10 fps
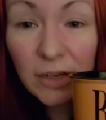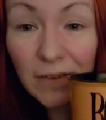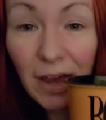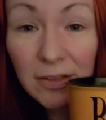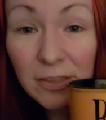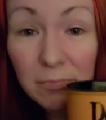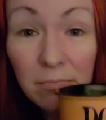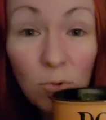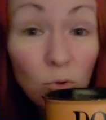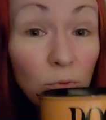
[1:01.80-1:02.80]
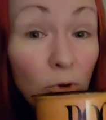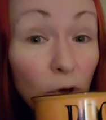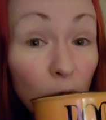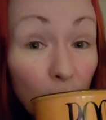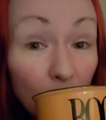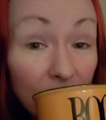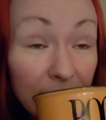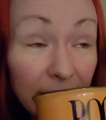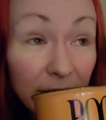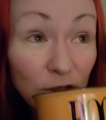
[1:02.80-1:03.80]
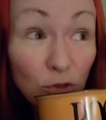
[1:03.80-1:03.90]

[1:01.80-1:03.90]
I've got some Boo Brew to get us